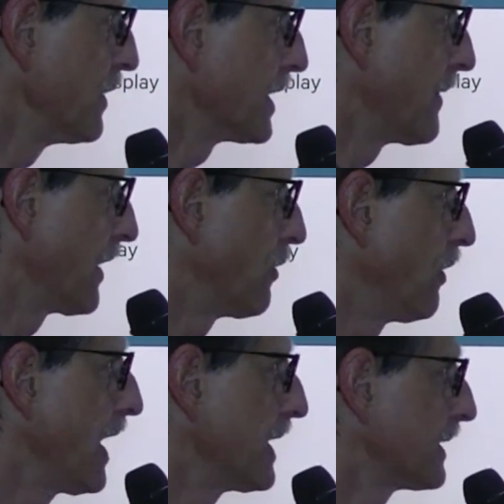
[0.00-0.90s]
design they
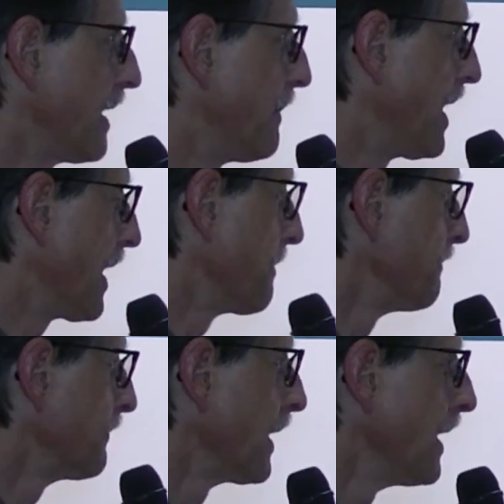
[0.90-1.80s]
call SMI,
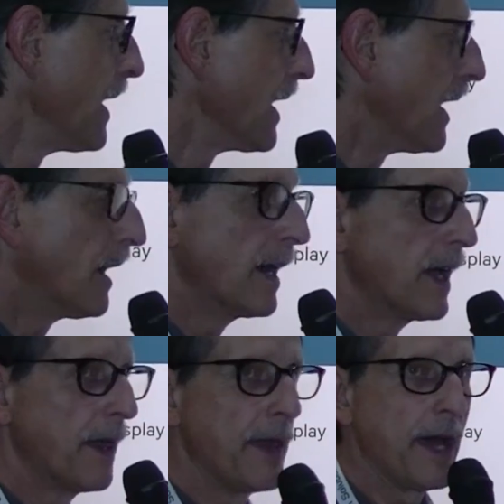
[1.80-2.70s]
uh,
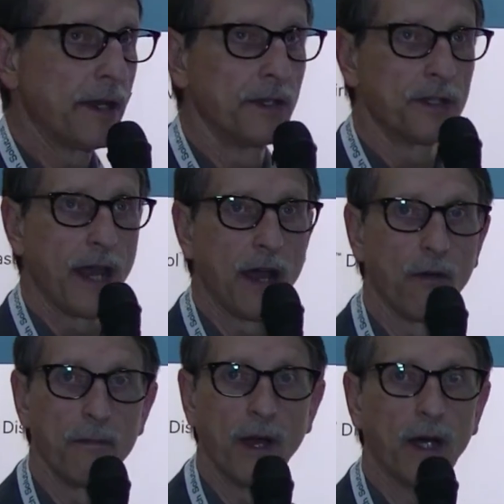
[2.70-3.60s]
and that is
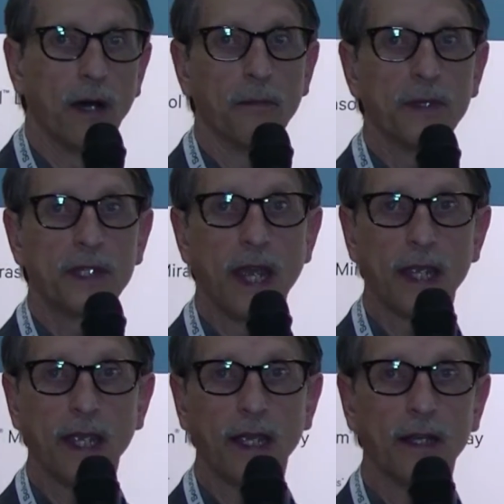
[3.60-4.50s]
now um,
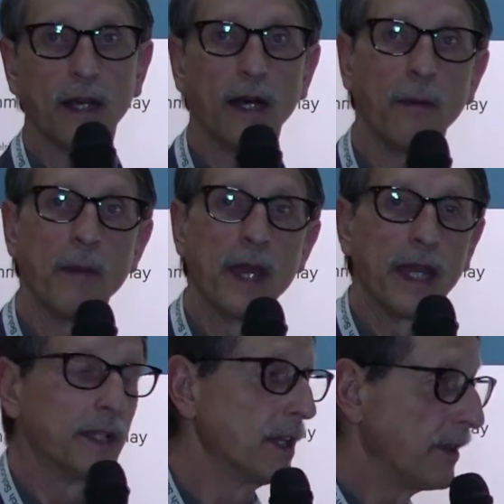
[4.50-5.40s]
taking um,
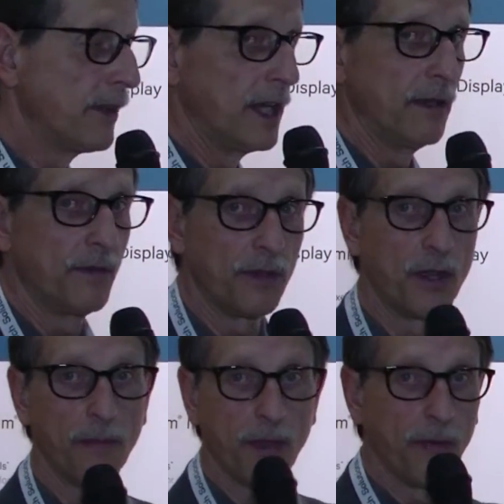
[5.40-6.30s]
the, the,
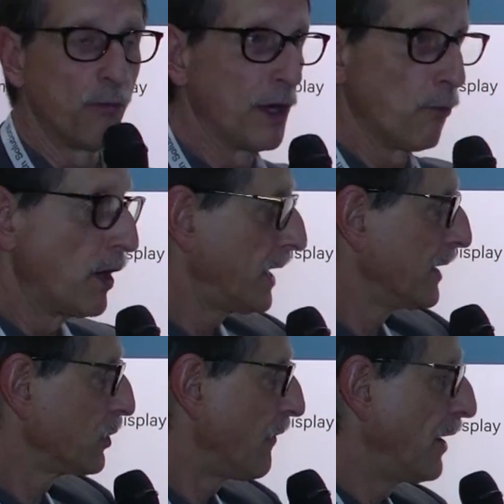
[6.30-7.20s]
the, the, what, what it
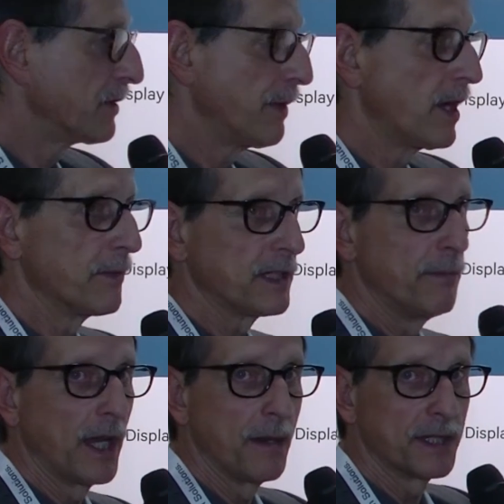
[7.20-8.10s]
does over here is becomes
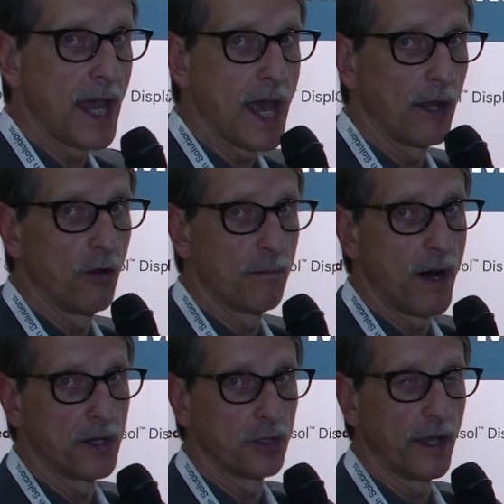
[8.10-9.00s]
becomes analog
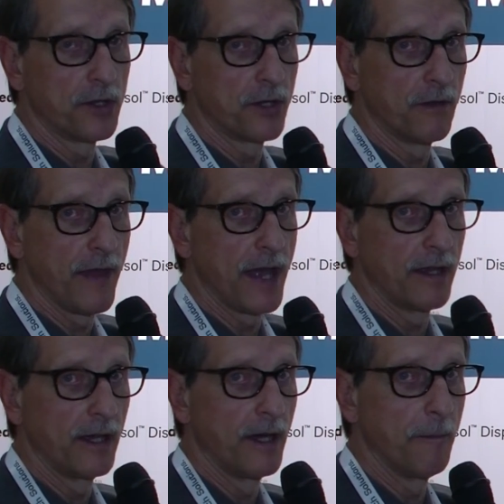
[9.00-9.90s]
modulation of that,
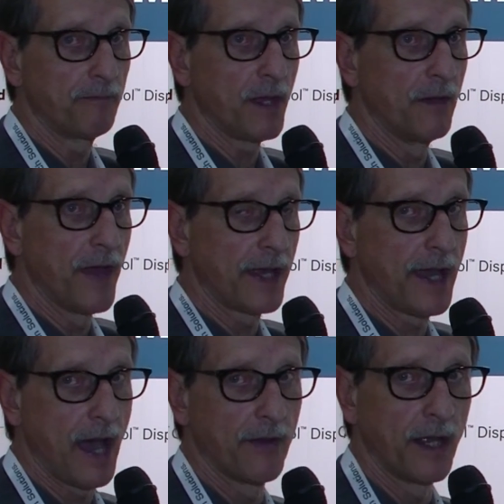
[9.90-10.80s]
um, of that
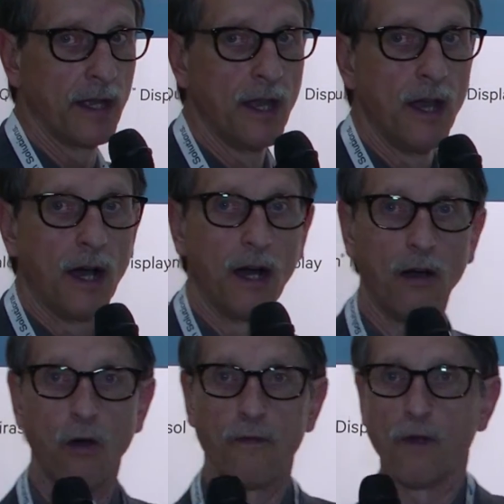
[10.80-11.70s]
cavity. Uh,
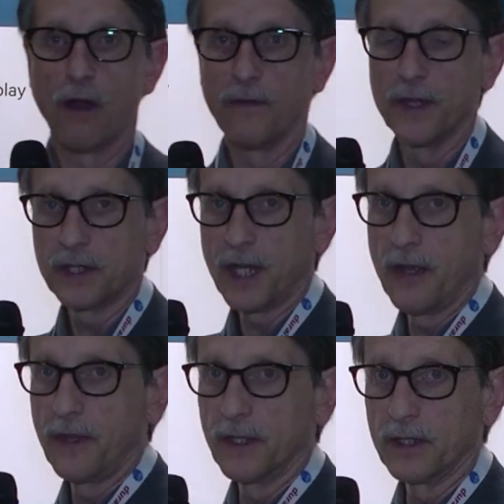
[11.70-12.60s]
over on this side,
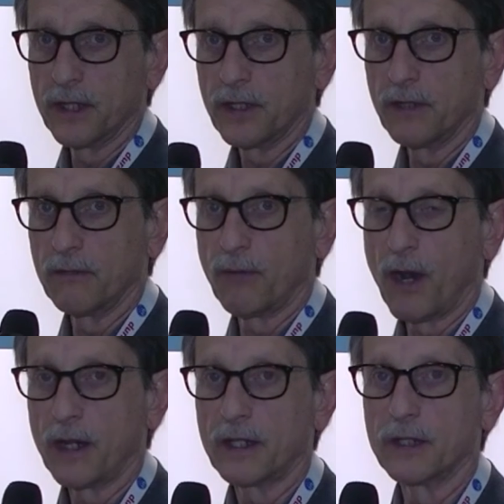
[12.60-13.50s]
the existing
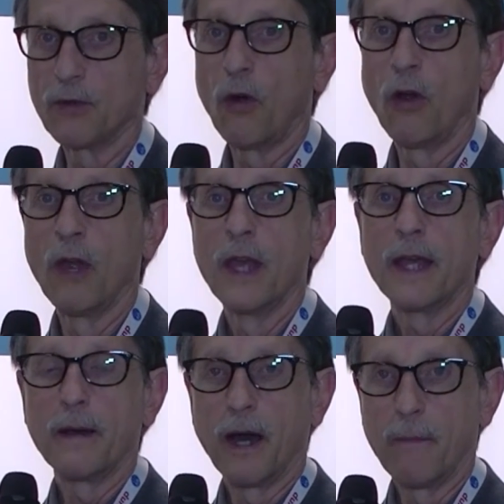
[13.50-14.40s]
product is all
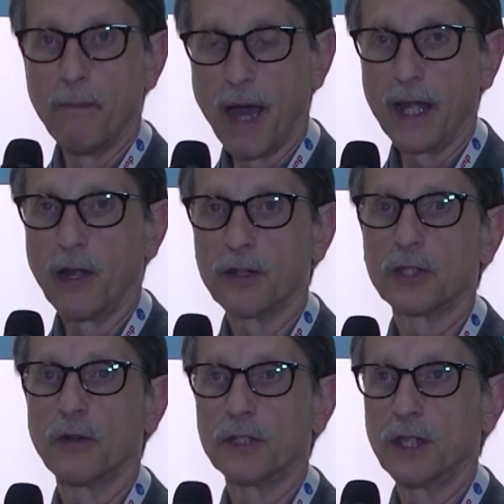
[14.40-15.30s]
uh, binary.
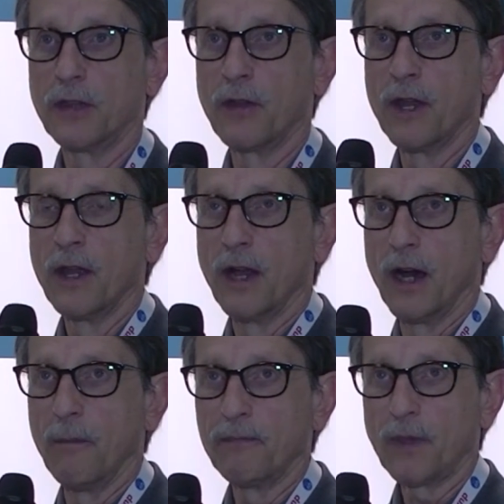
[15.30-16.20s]
So it's either
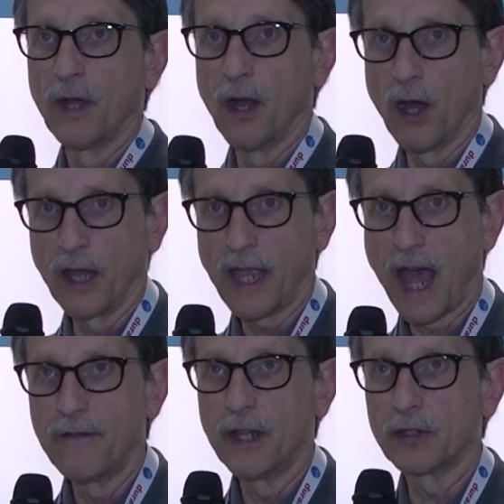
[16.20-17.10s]
um, a, a
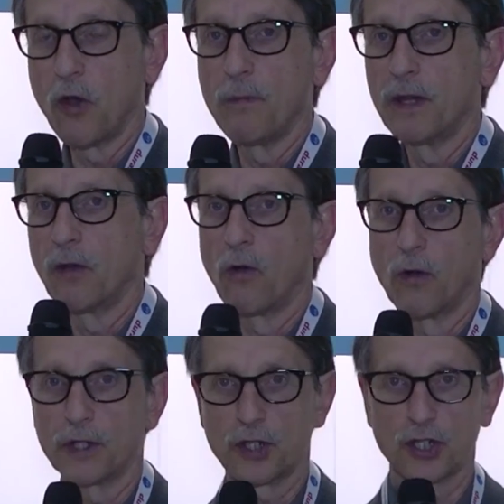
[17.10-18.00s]
cavity is open
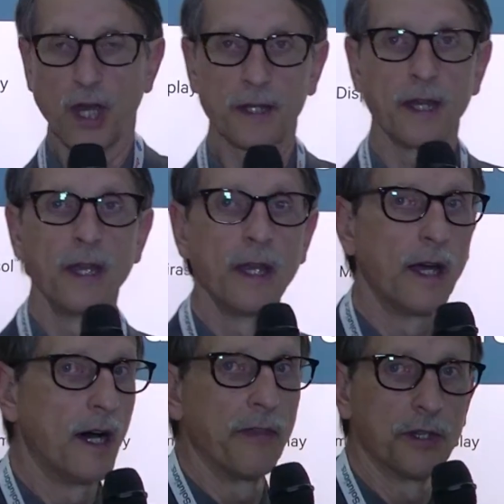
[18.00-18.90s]
or it's shut.
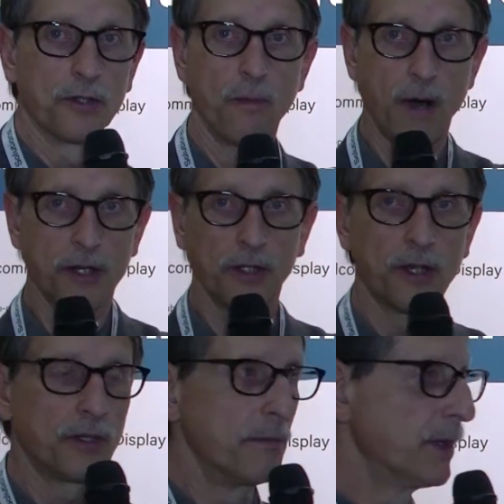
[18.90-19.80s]
Uh, there's no
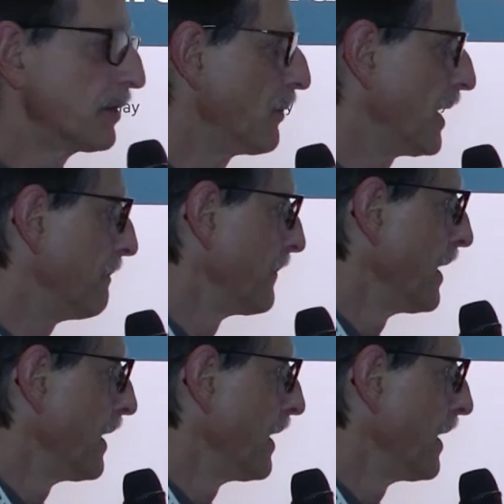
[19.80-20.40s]
modulation in between.